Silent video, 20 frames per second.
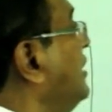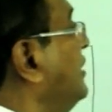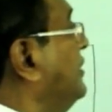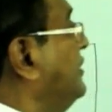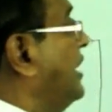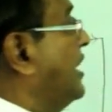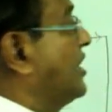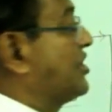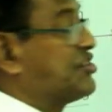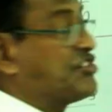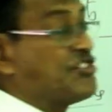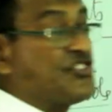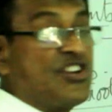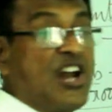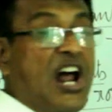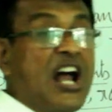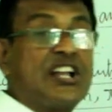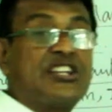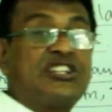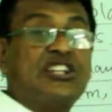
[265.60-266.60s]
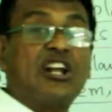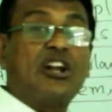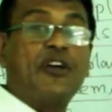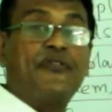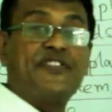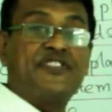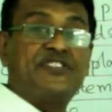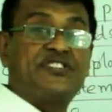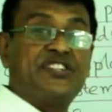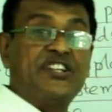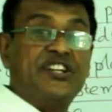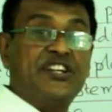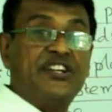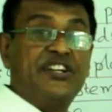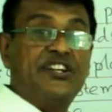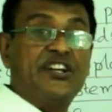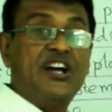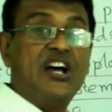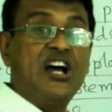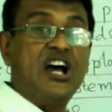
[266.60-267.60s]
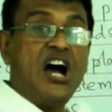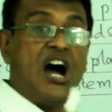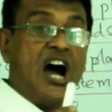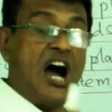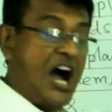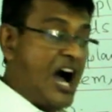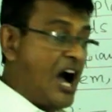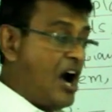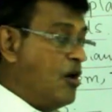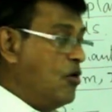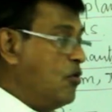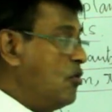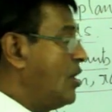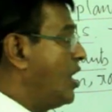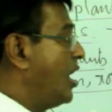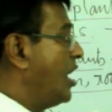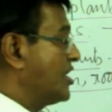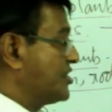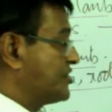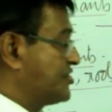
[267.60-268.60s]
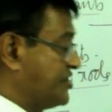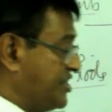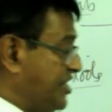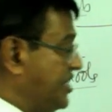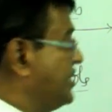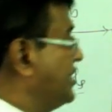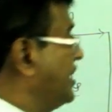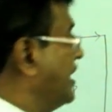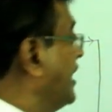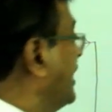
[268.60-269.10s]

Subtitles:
the structure of a seed, how a seed